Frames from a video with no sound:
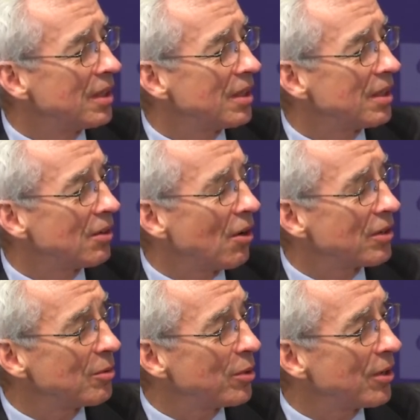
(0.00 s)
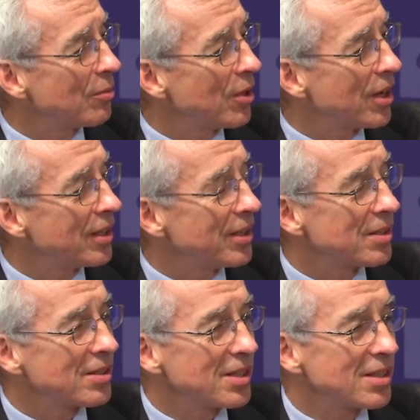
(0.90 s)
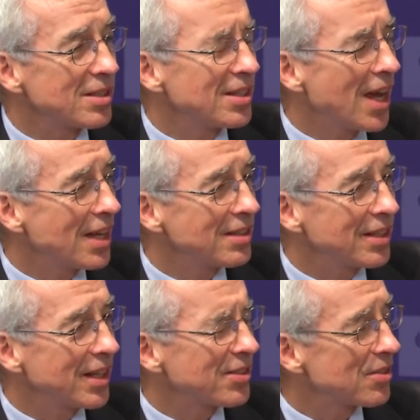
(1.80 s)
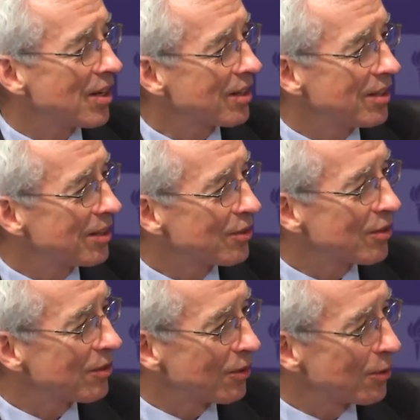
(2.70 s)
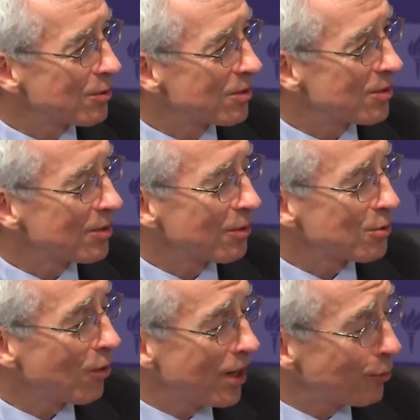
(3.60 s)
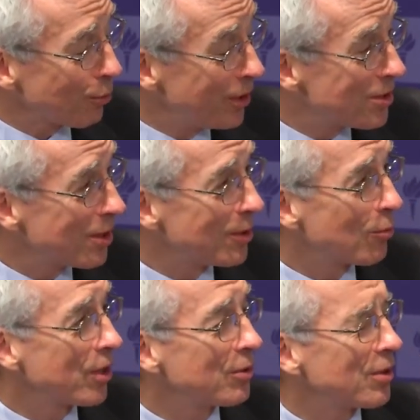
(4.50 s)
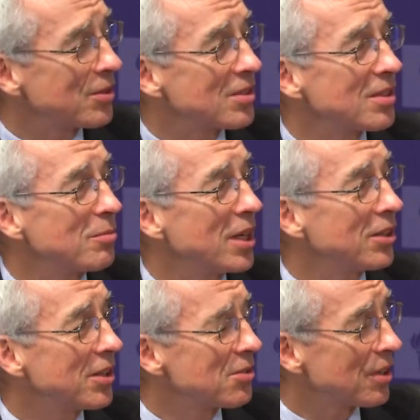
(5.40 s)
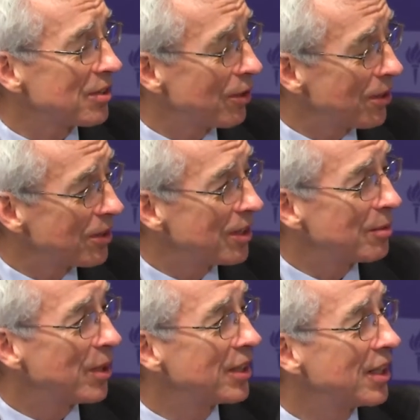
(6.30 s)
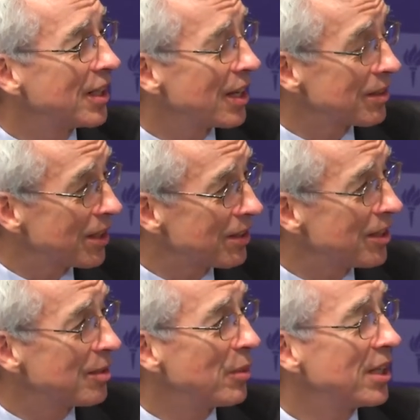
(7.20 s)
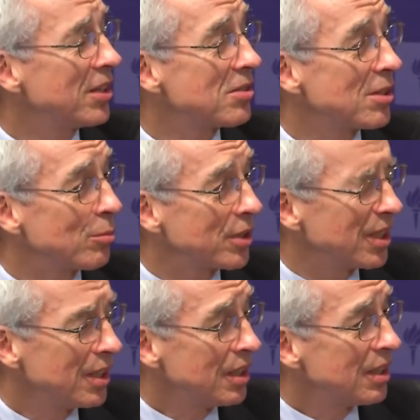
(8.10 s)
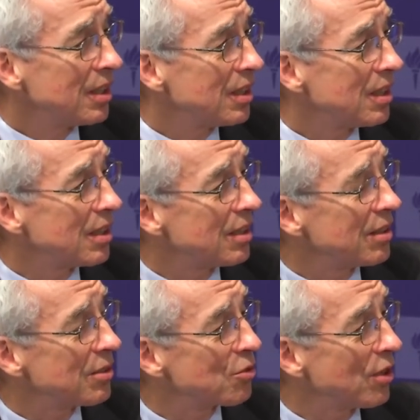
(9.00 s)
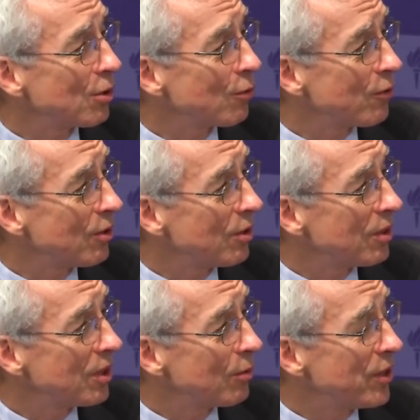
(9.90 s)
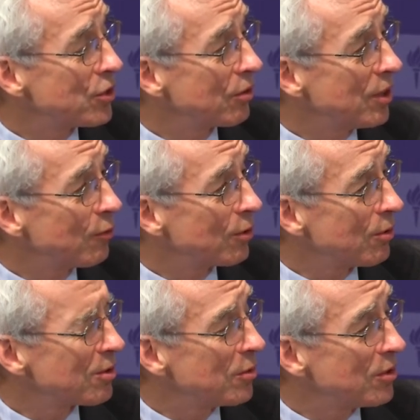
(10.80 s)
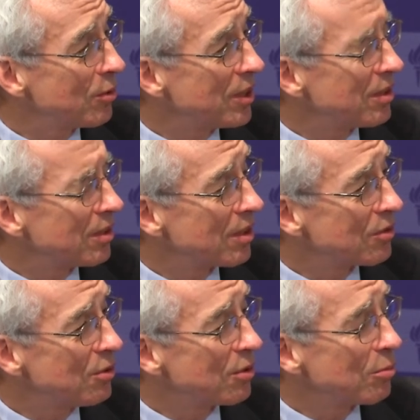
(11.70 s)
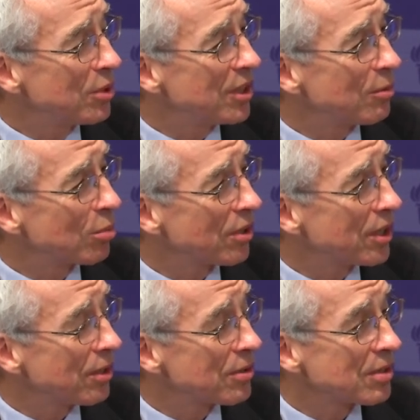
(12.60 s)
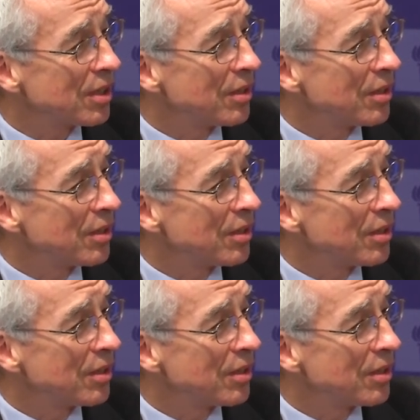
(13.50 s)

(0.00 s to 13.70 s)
uh, ought to bear in mind is, is not to get sucked into those, those rivalries. I mean, whether it's mainly a sectarian thing, mainly an ethnic thing, mainly simply uh, struggle for uh, regional influence between uh, two competing players,